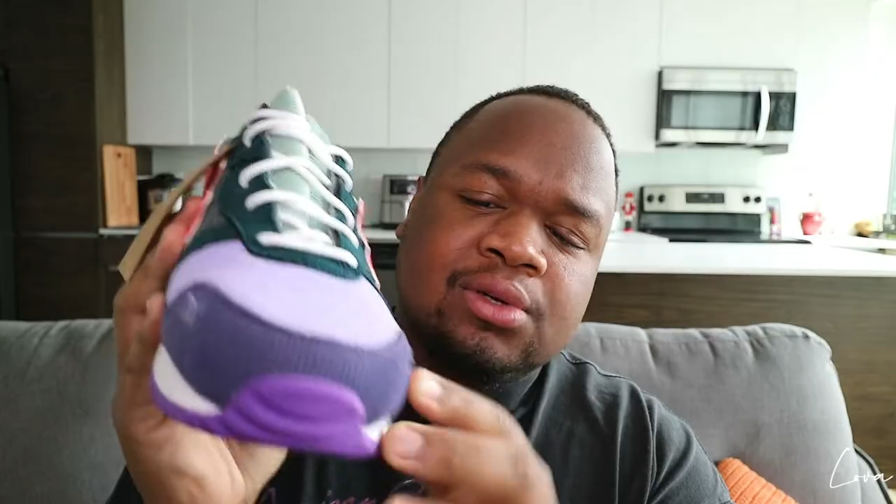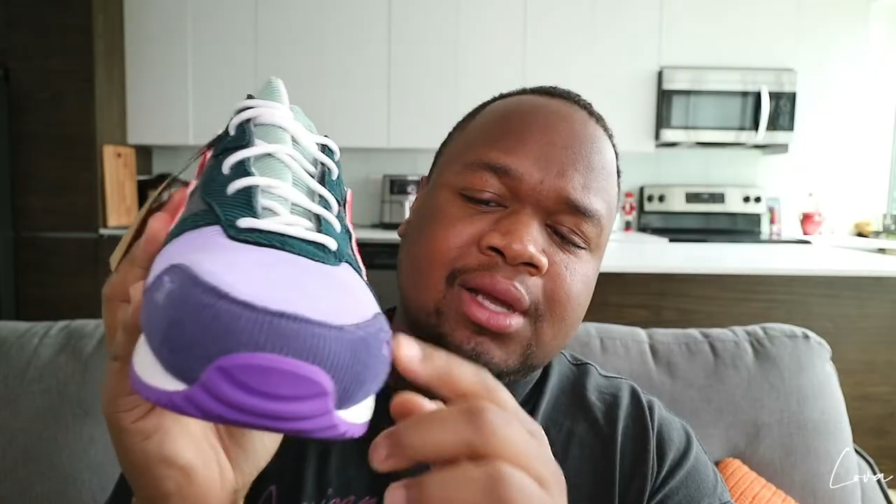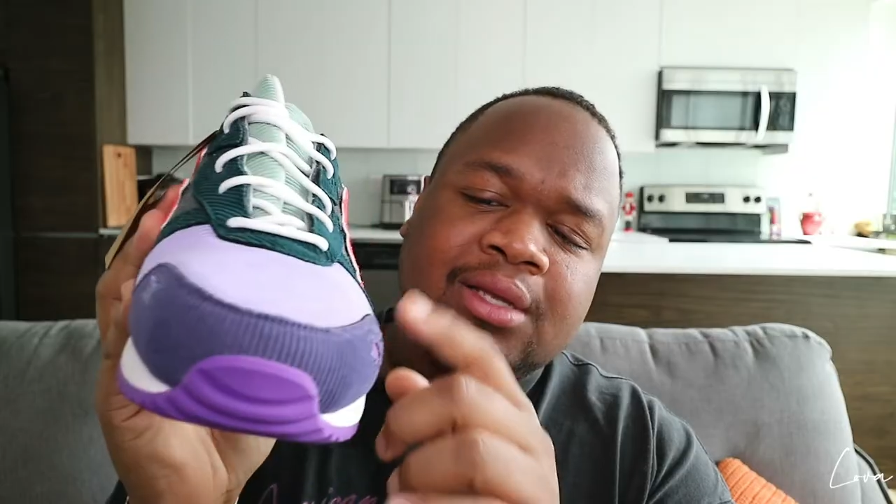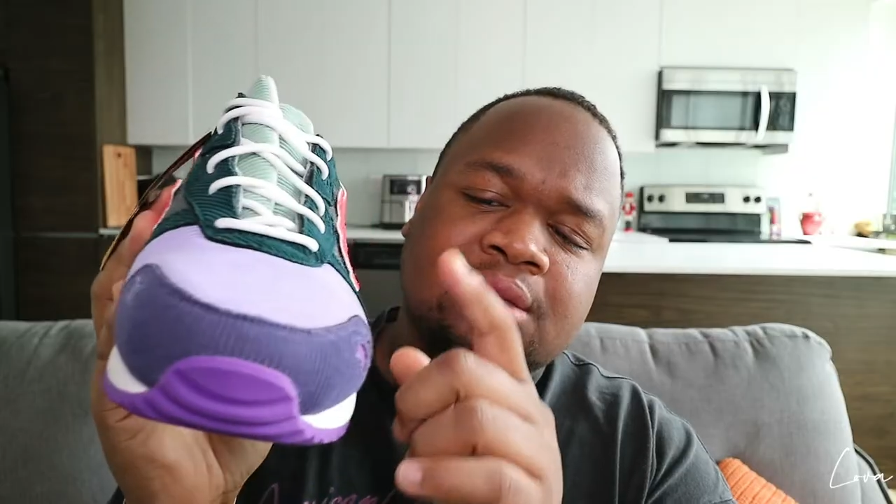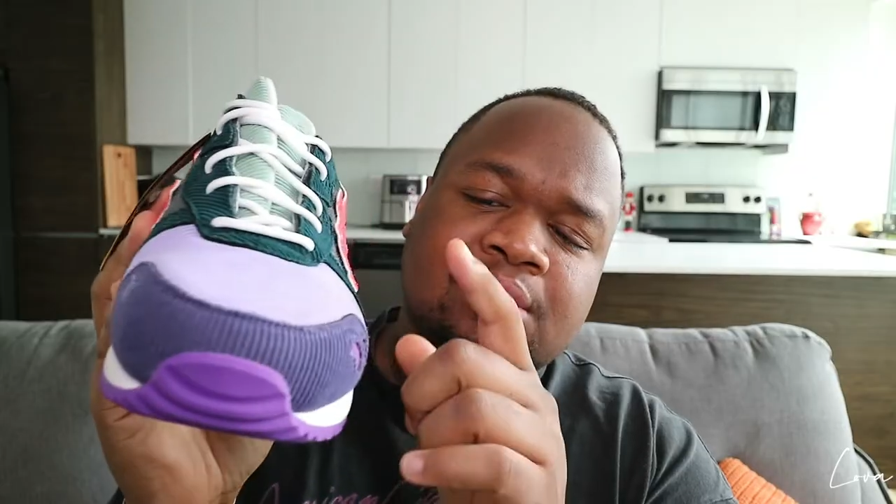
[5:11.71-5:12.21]
so
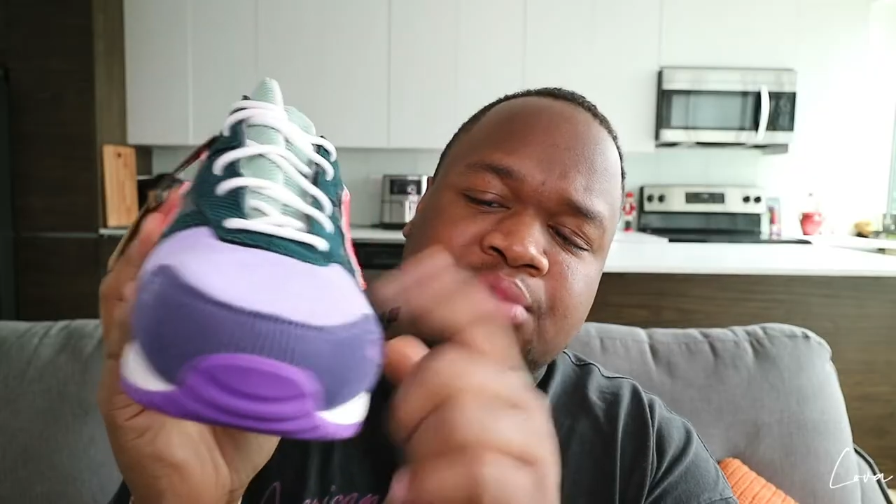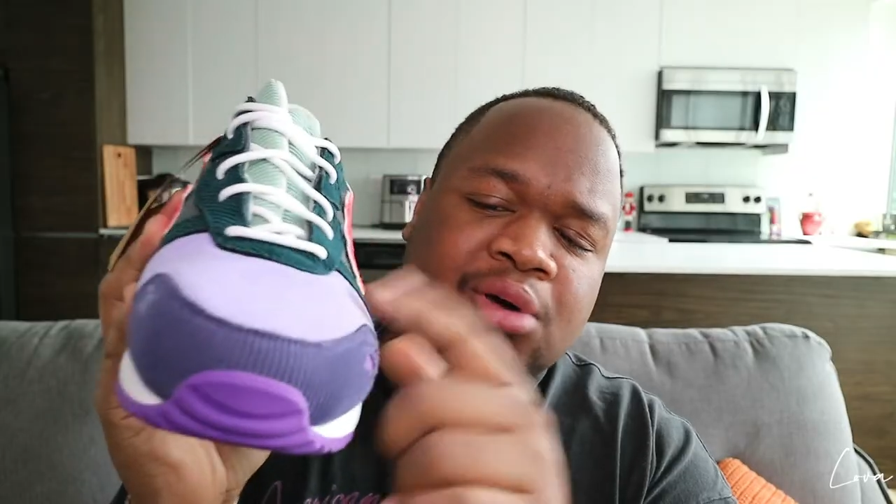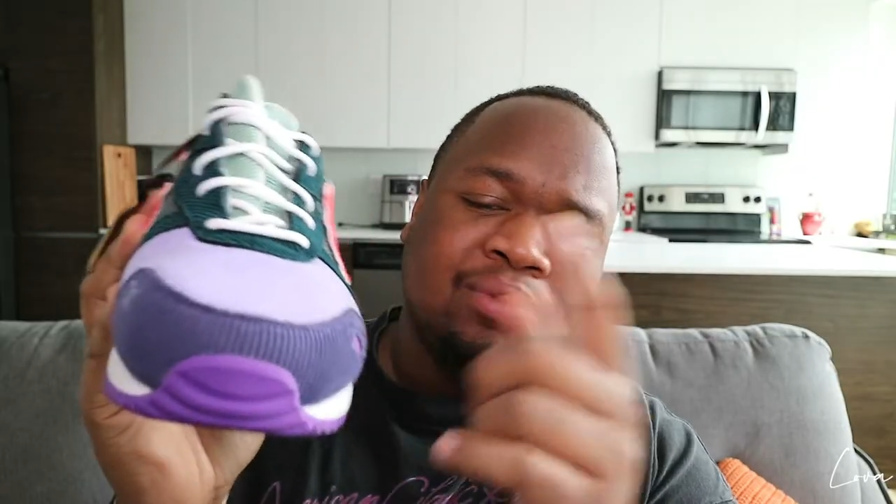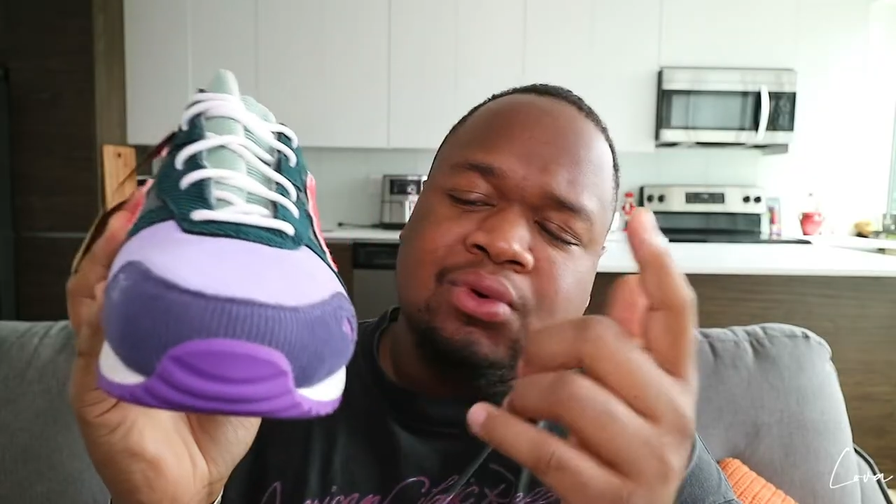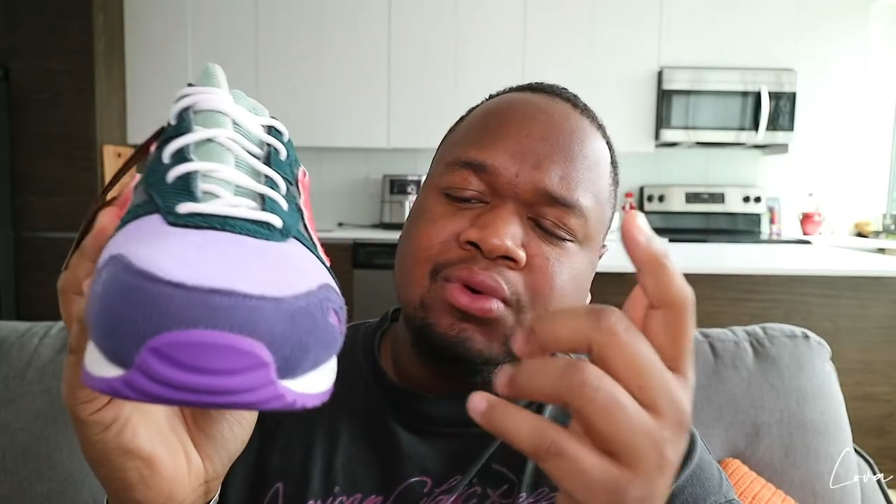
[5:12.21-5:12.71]
like the
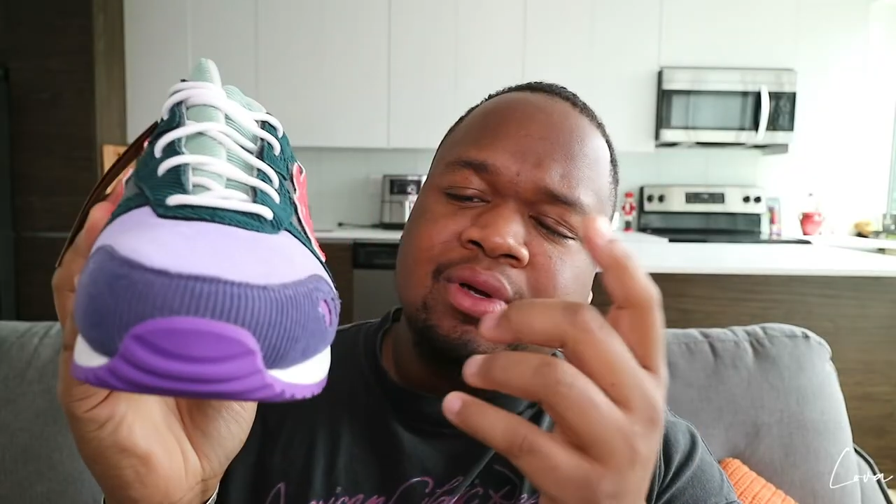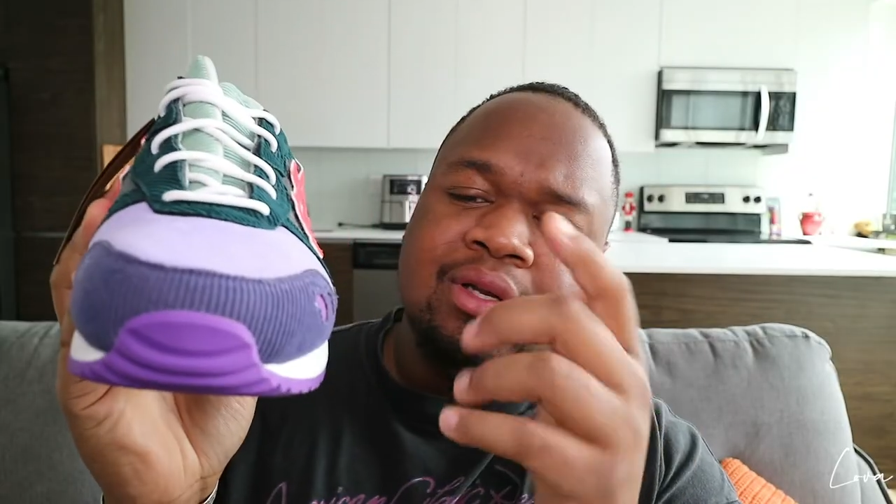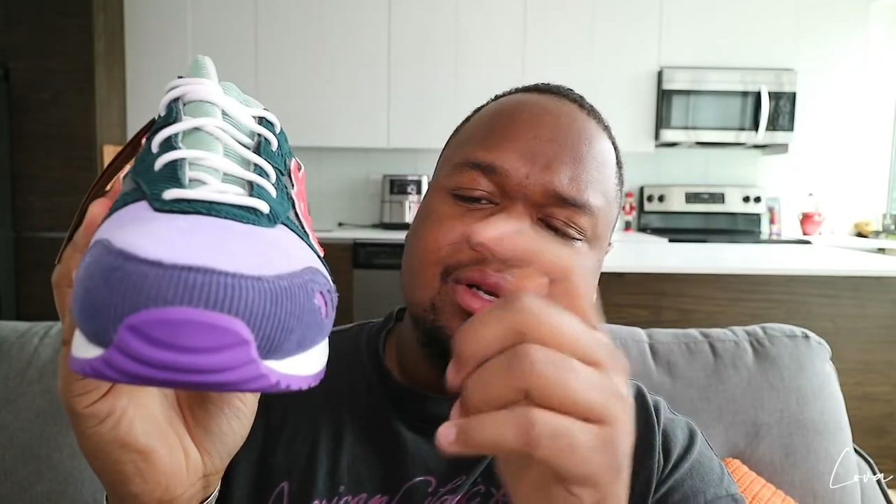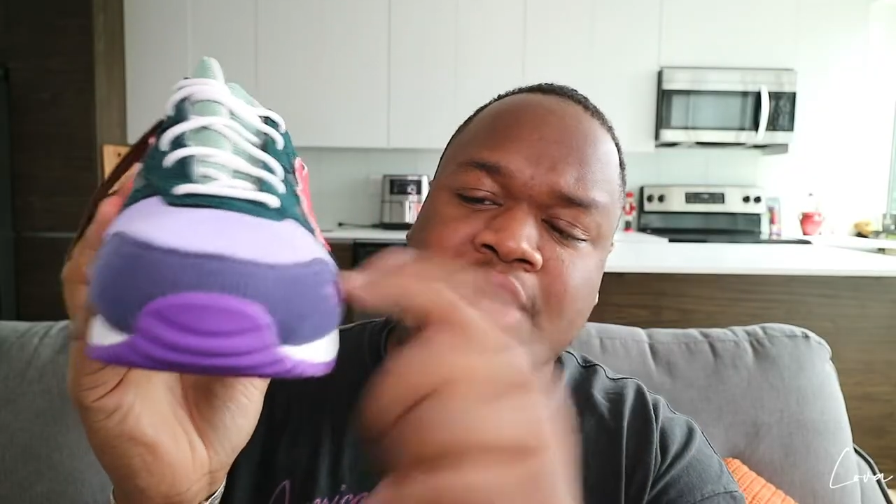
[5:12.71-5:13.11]
purple and the